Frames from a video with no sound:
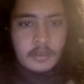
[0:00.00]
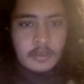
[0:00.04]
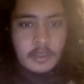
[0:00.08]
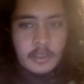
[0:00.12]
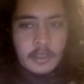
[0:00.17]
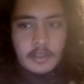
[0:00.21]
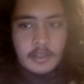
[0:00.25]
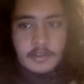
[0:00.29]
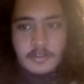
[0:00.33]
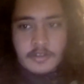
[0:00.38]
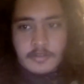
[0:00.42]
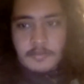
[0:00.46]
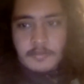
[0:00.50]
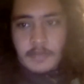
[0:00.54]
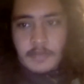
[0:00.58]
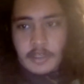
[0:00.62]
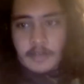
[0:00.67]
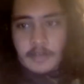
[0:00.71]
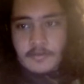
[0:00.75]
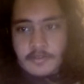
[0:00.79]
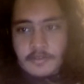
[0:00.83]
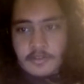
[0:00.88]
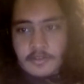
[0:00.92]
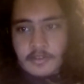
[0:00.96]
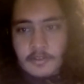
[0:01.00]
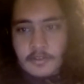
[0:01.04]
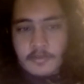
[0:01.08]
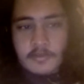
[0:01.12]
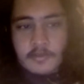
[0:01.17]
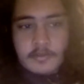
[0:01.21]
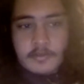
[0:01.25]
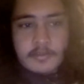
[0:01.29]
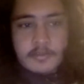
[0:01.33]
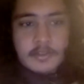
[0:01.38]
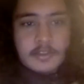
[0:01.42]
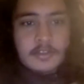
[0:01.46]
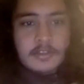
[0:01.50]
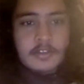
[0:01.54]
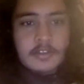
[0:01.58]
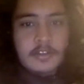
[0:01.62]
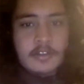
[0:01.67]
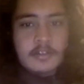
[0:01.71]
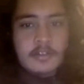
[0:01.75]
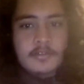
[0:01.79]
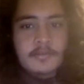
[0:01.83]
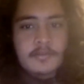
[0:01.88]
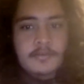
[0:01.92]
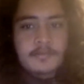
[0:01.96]
Yeah, this math stuff can be
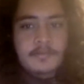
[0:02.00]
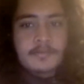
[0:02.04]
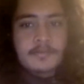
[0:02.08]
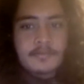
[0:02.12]
tough.